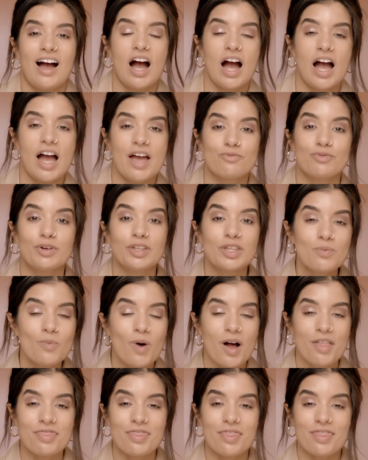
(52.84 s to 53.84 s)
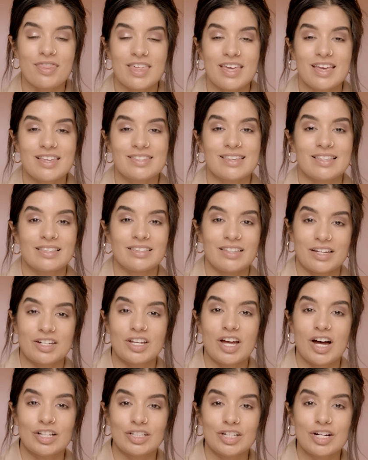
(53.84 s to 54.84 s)
I really want this lid
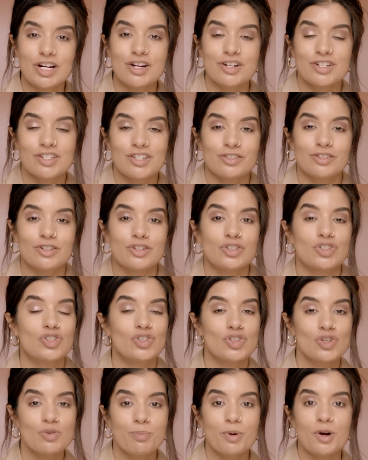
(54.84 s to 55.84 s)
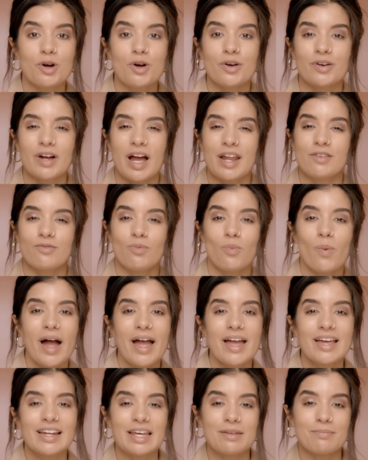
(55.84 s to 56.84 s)
color to look super kind of
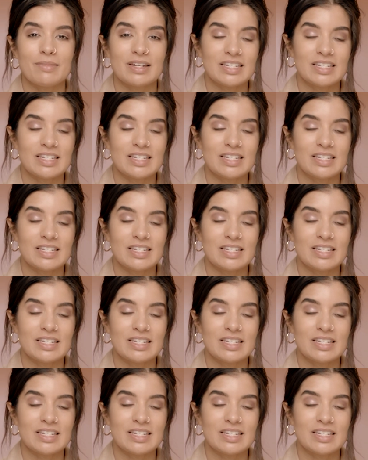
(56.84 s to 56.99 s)
wet and